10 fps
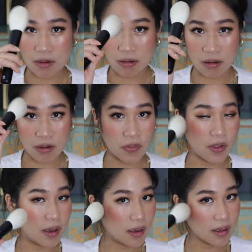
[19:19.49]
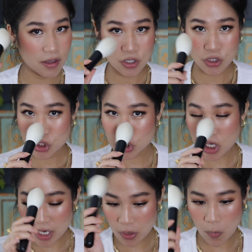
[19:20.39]
all the
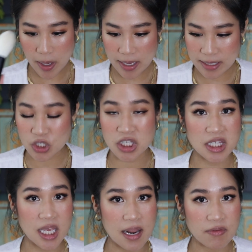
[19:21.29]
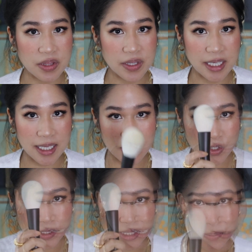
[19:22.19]
shine away and just set everything in
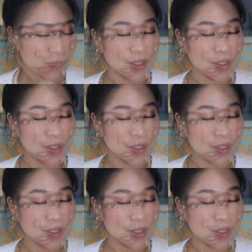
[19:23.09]
using this brush.